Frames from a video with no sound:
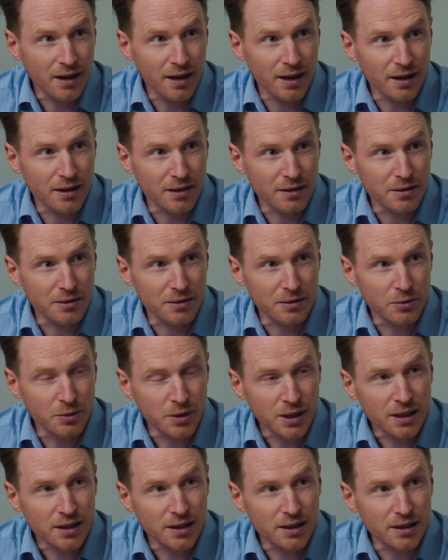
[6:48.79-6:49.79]
And
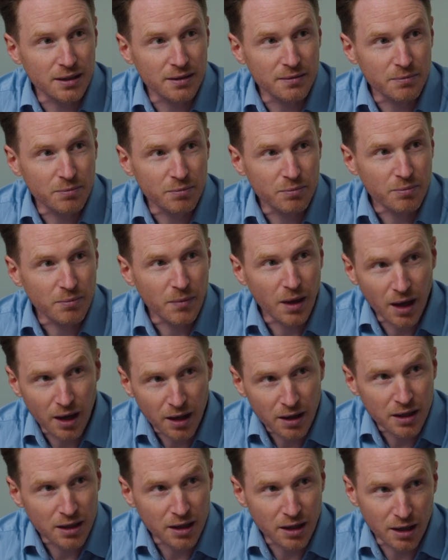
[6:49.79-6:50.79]
really,
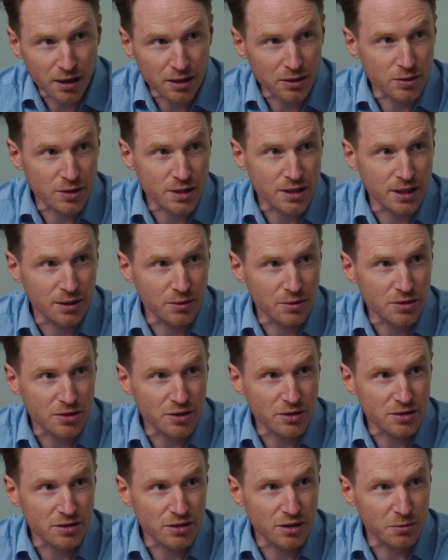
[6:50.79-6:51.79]
any ultrasound
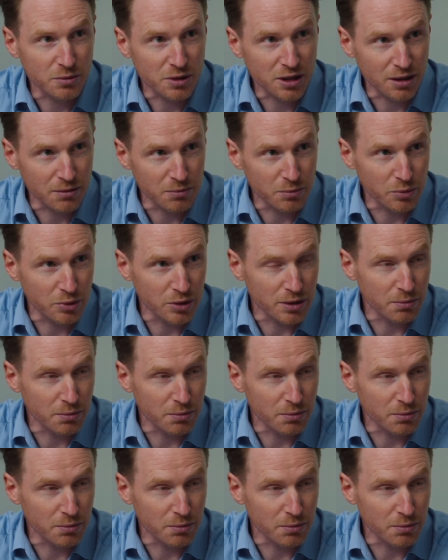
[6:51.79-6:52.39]
system can